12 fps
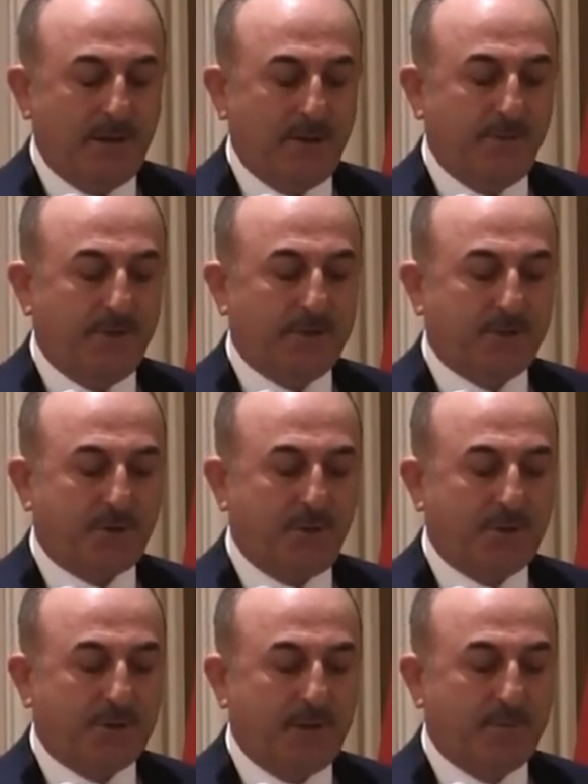we
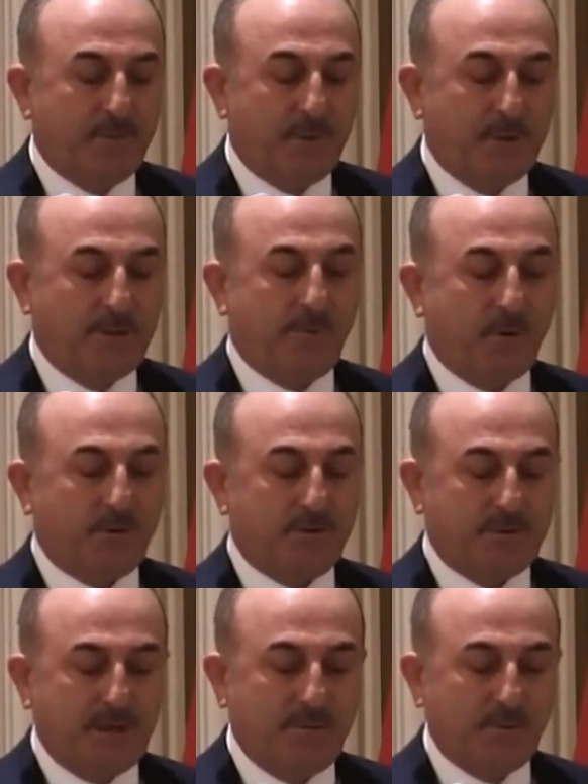
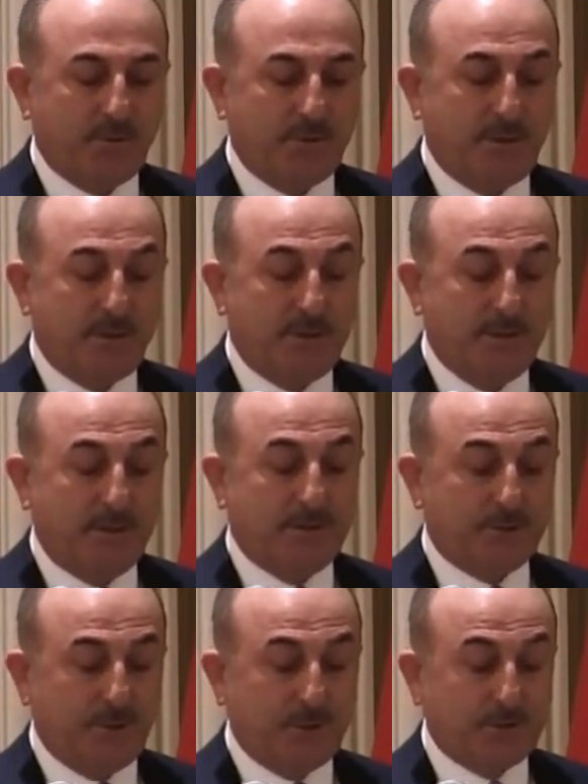deported them to the
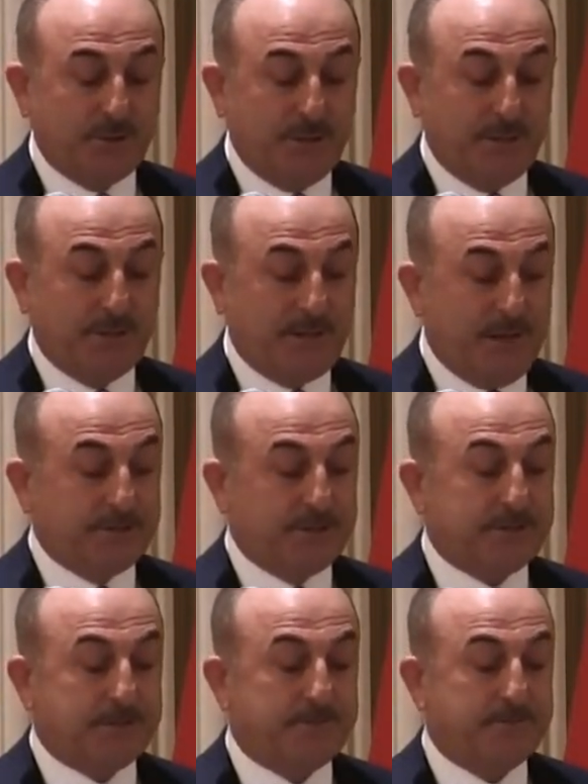source
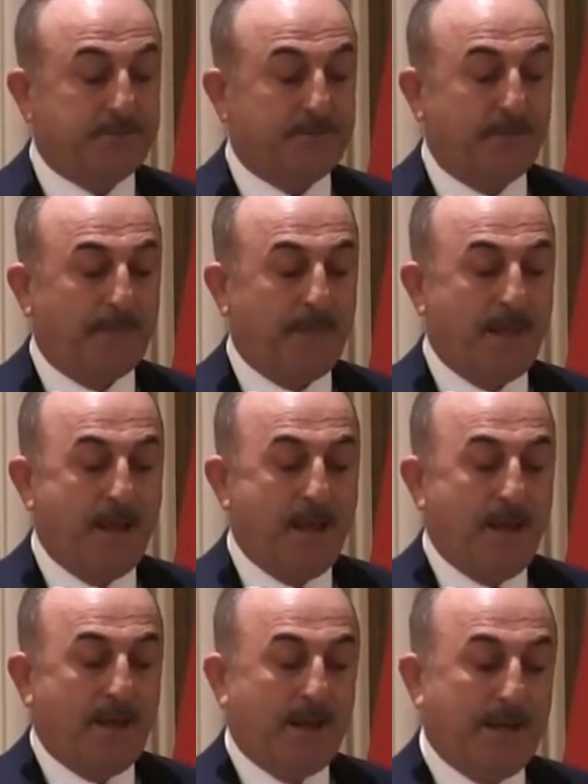countries.
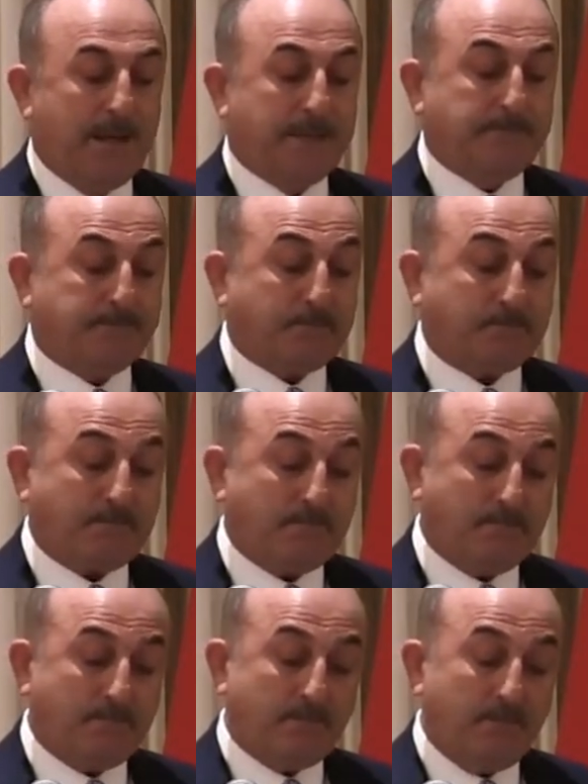And
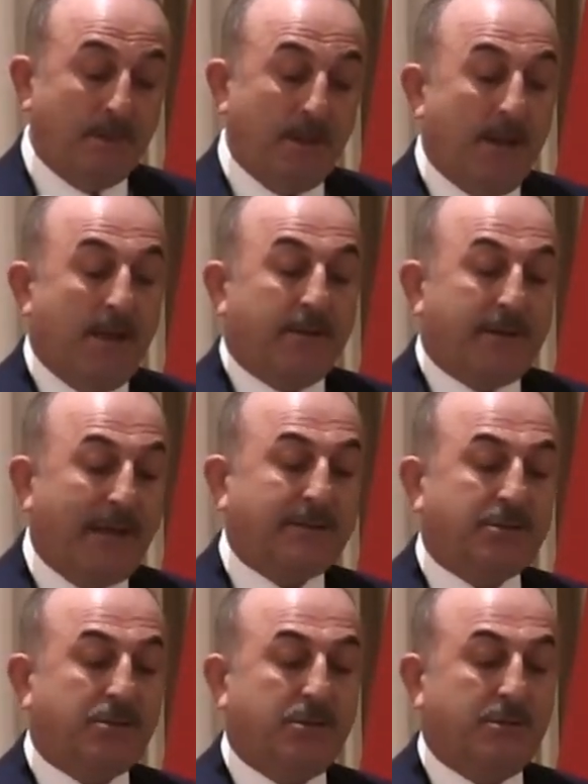
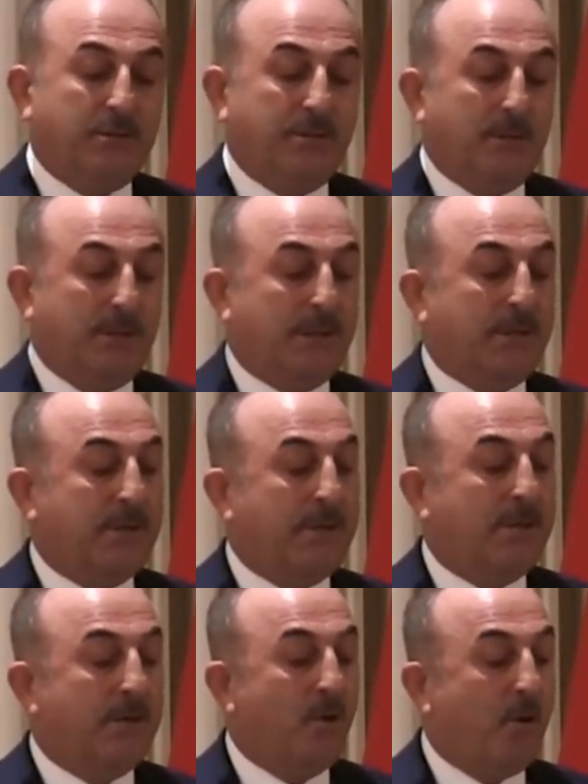thanks
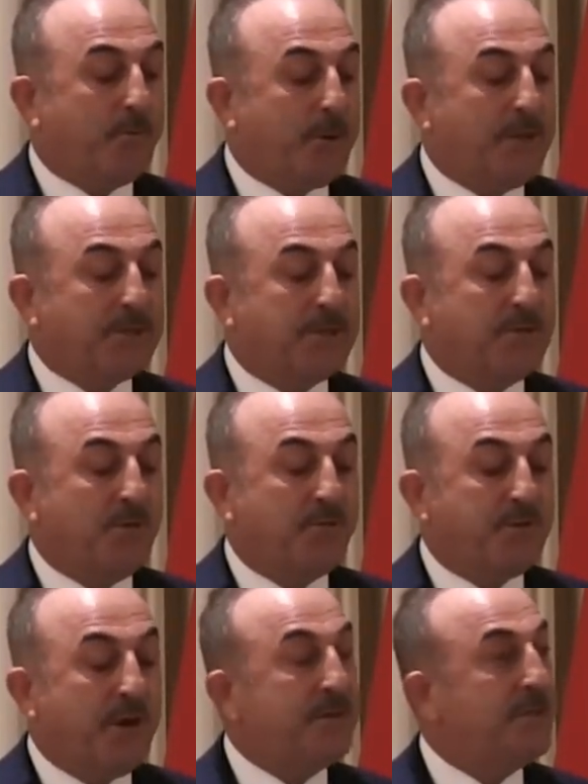to Operation
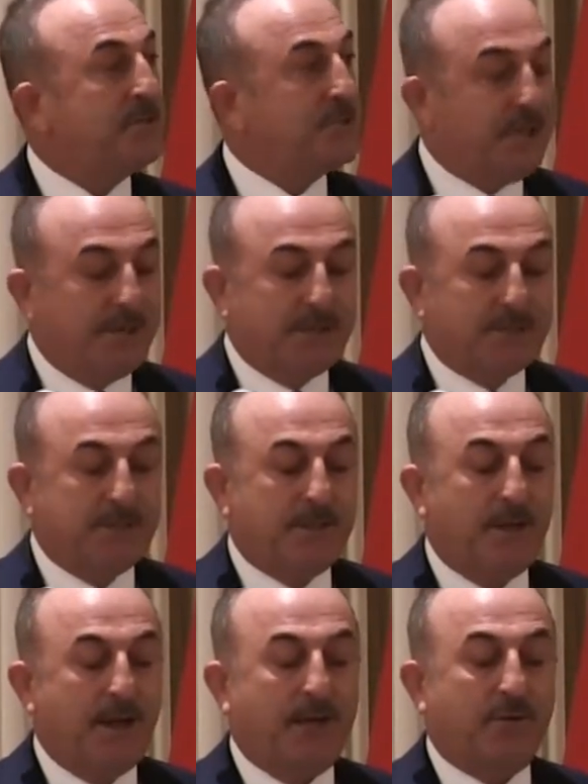Euphrates Shield
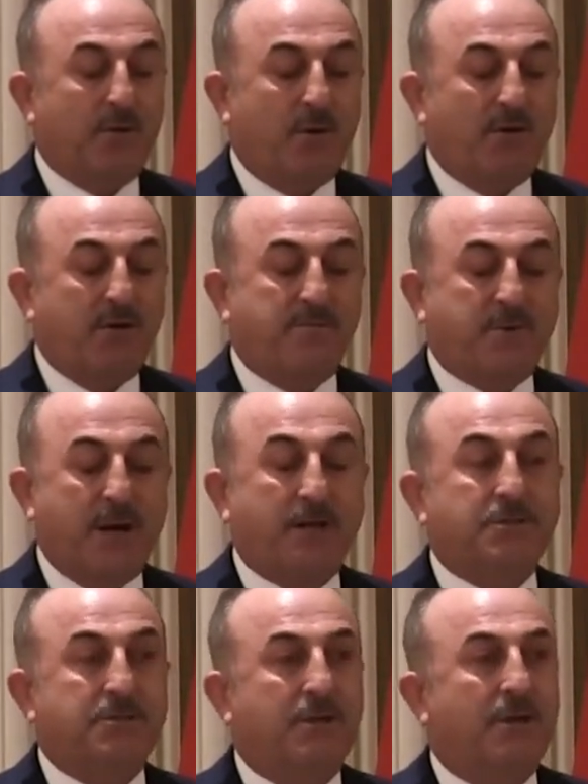and Olive
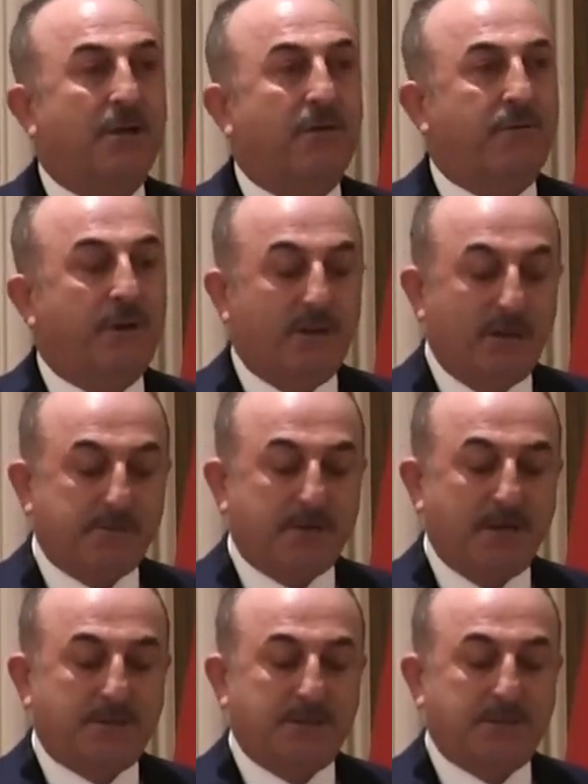Branch, we
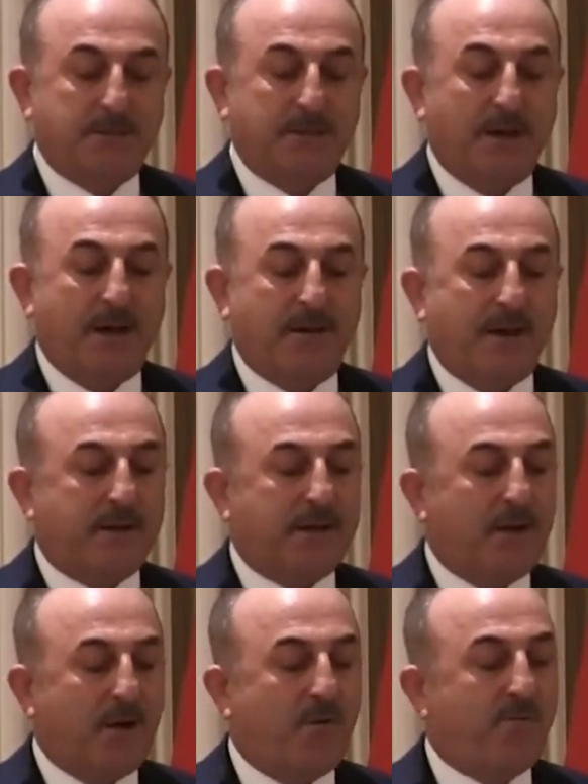liberated an
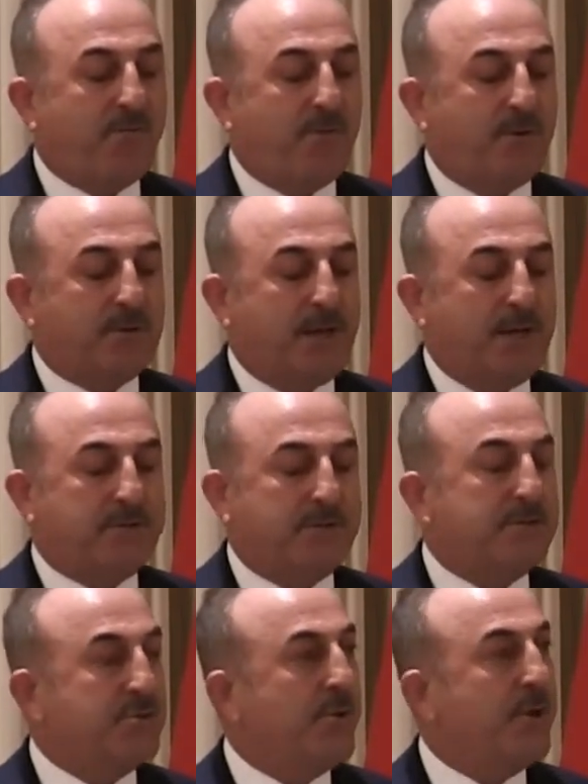area of
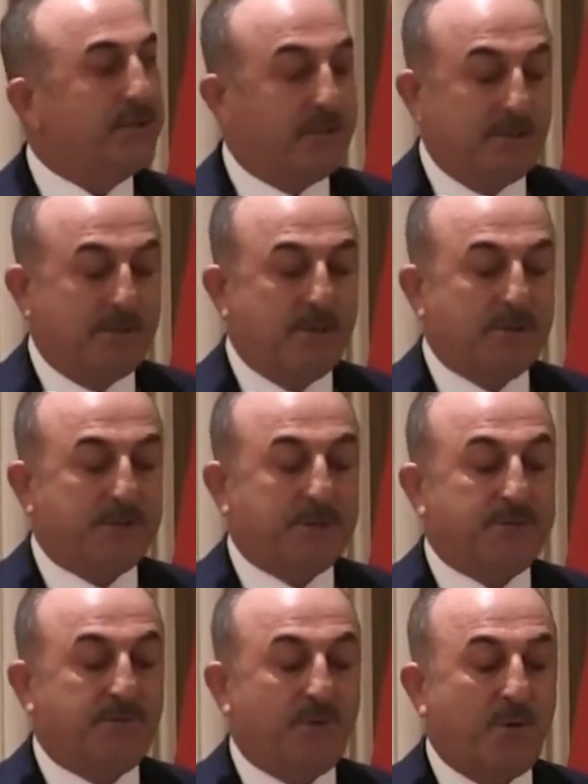4,000 square
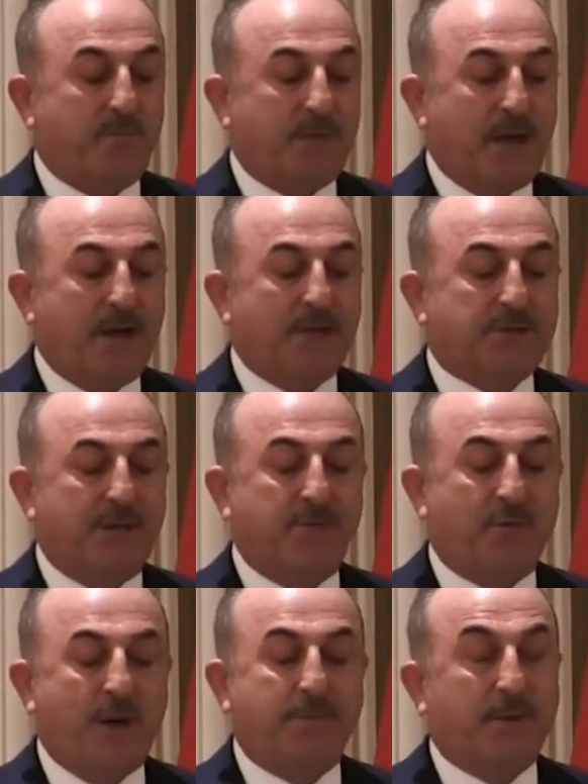kilometers from Daesh and
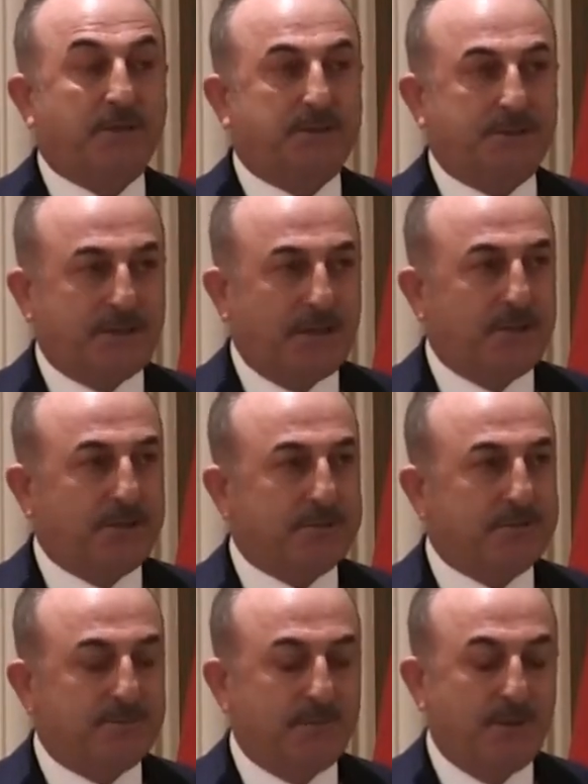YPG
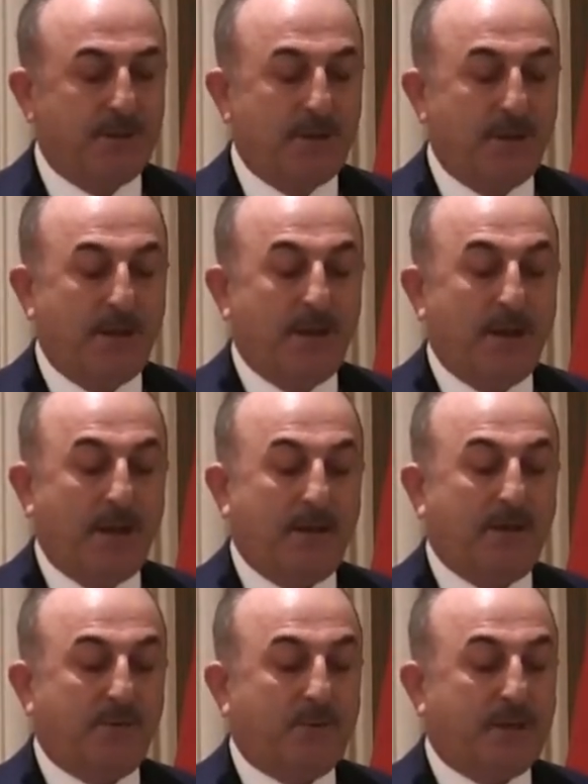terrorists. And
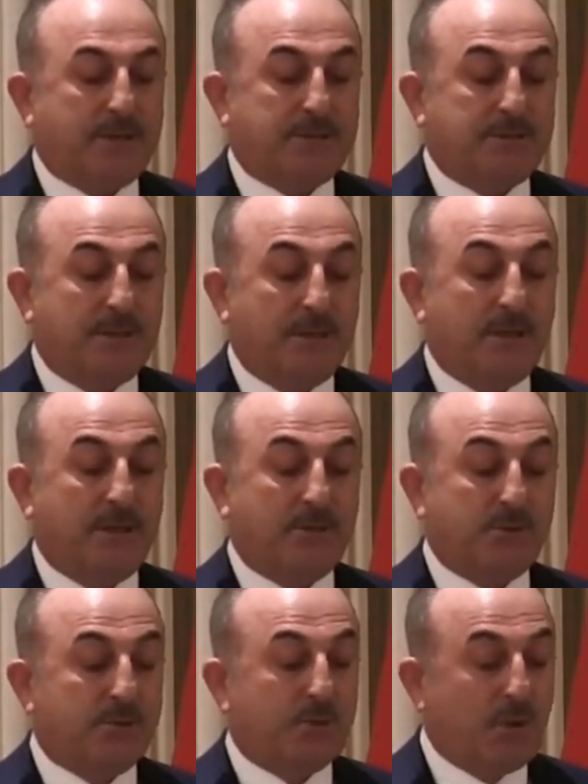it was
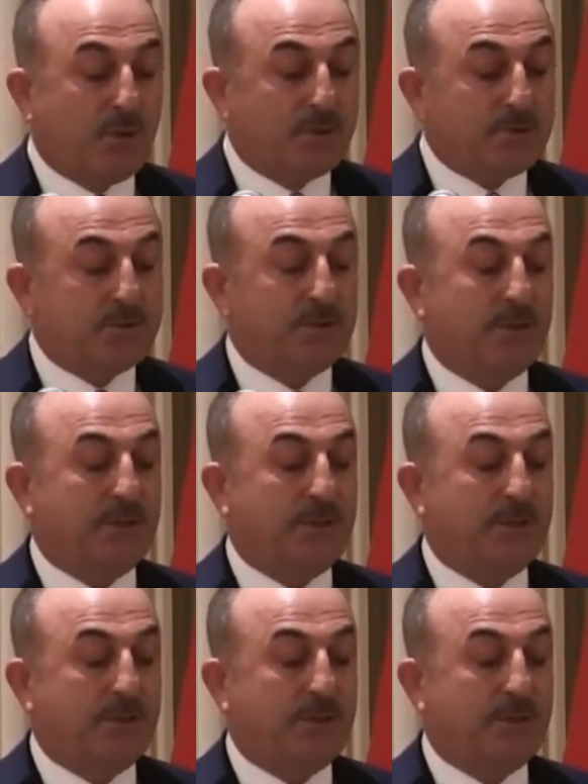to those